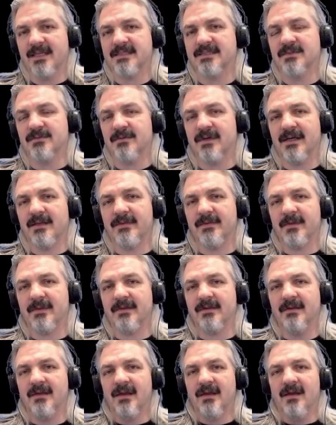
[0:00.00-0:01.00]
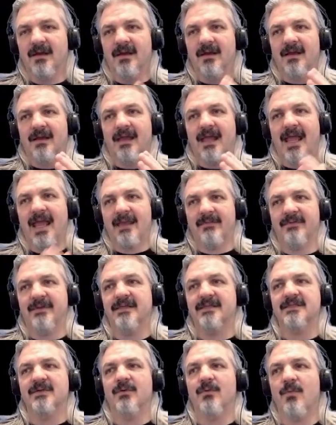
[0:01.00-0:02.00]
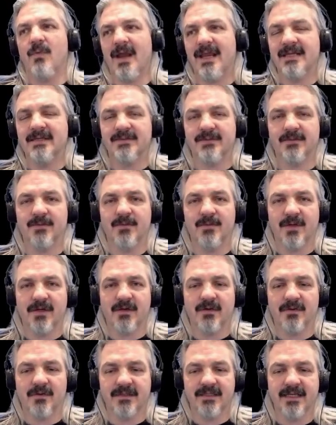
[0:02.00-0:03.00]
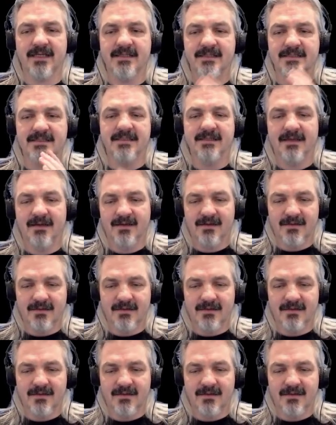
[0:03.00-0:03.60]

So rather than having to wait for all the content,